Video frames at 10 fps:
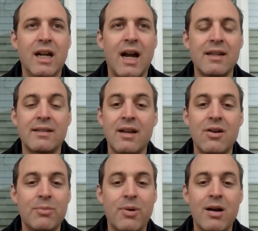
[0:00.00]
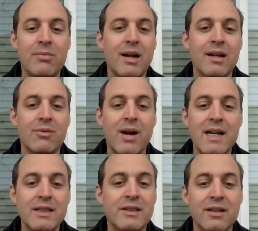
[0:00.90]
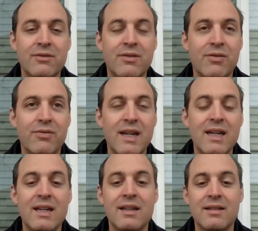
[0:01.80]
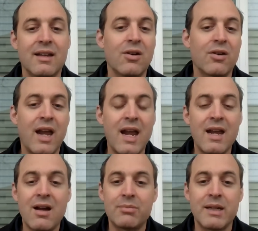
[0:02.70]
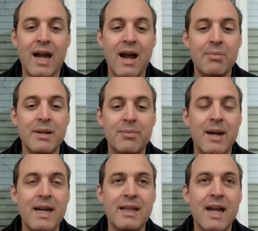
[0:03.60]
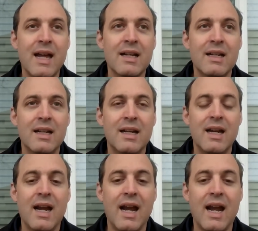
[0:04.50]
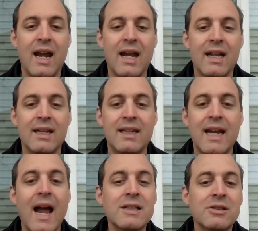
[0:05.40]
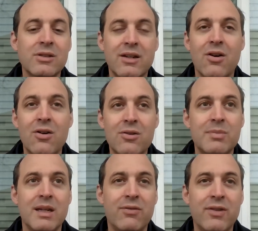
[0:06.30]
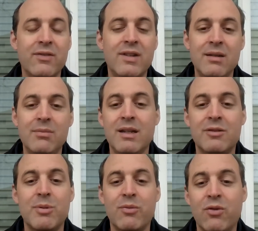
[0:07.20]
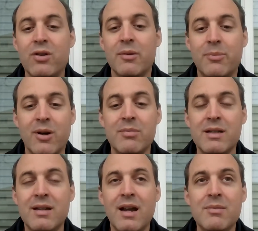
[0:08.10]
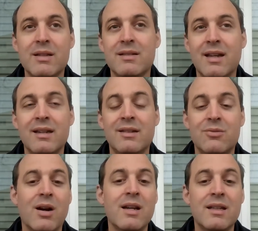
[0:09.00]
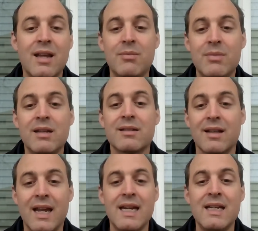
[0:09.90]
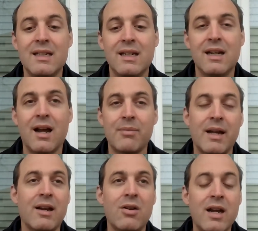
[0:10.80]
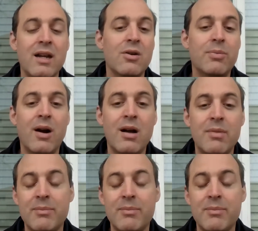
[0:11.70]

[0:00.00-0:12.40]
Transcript: I said, no problem. I arranged the fee. He said, okay, I'll be happy to pay that. And he actually called me 15 minutes before the appointment time and said he's running 10 minutes late. I'm like, okay, no problem.